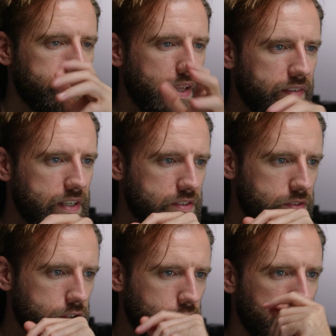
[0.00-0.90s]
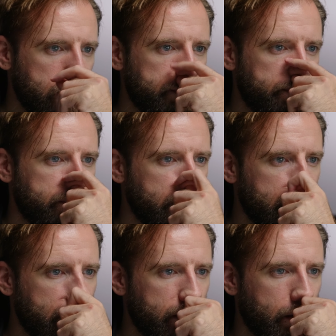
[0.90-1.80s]
Here it is on screen. You
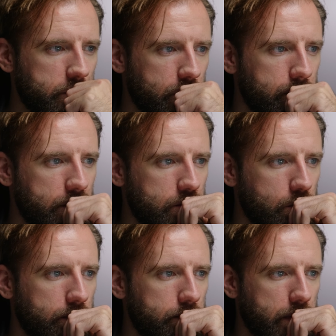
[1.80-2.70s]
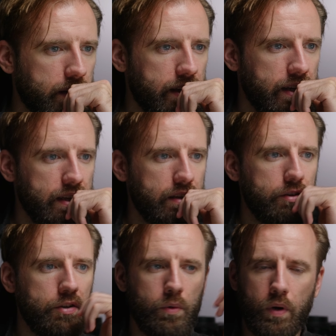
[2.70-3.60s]
know, I'm showing this one by
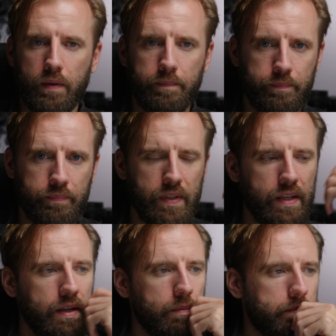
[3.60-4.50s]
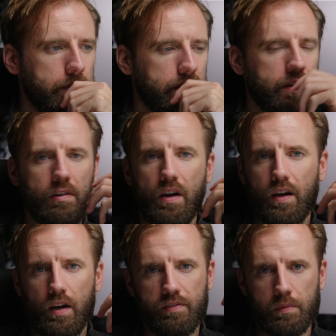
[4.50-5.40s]
Newer, but there
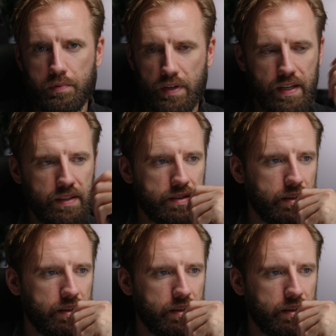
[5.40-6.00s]
are other brands